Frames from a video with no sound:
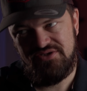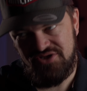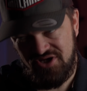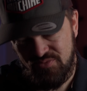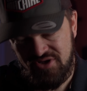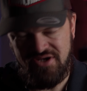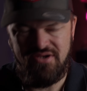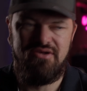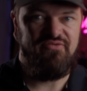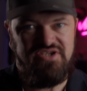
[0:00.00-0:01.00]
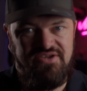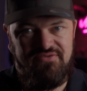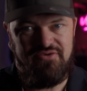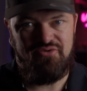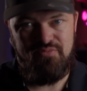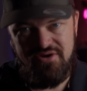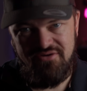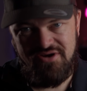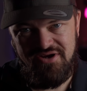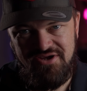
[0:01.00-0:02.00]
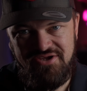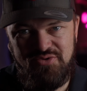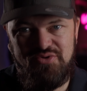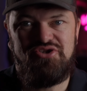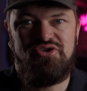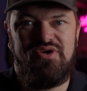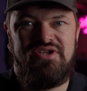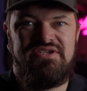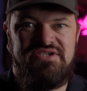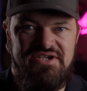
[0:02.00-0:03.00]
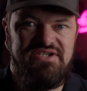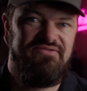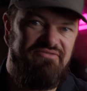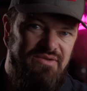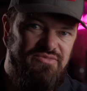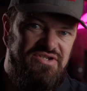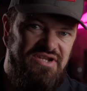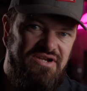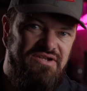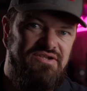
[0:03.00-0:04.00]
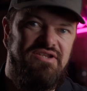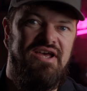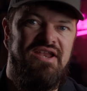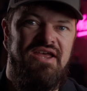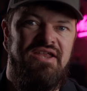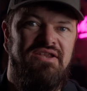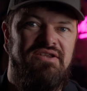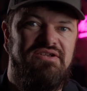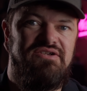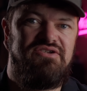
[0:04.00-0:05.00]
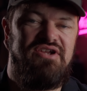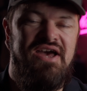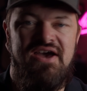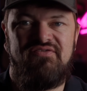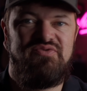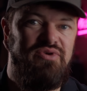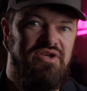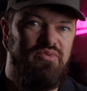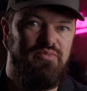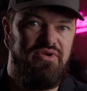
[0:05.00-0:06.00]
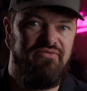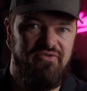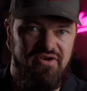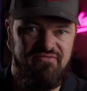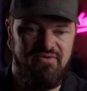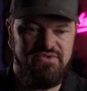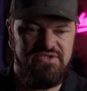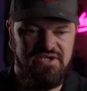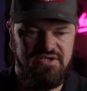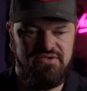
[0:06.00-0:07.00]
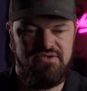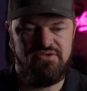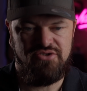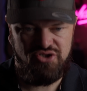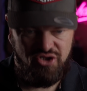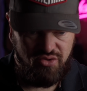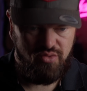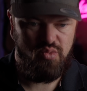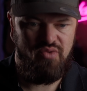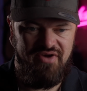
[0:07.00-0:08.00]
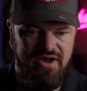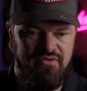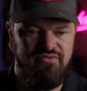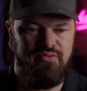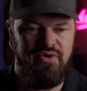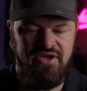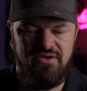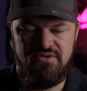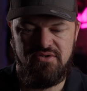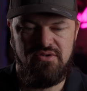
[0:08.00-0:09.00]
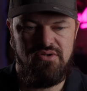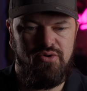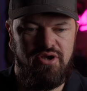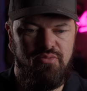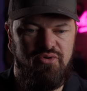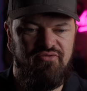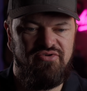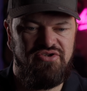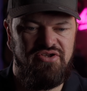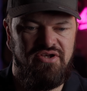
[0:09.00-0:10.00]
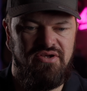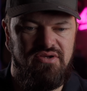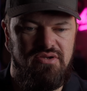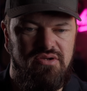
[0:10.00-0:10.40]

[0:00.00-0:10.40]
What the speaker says: timeline. Obviously if you're in America you would shoot in 60 frames a second and then half speed would be 30 frames a second. So with that out of the way, we're going to move on to the